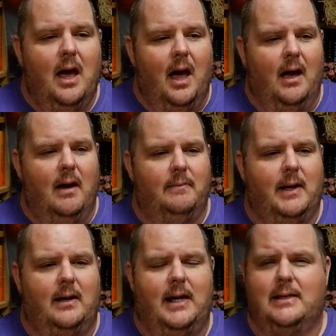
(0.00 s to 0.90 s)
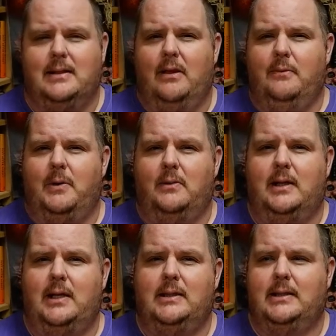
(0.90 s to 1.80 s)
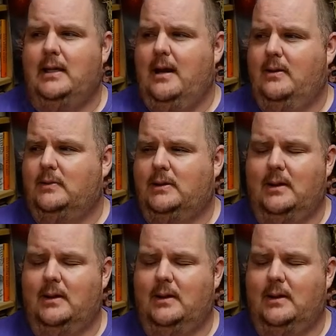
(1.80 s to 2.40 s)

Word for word: Um, that he has another book that he just announced,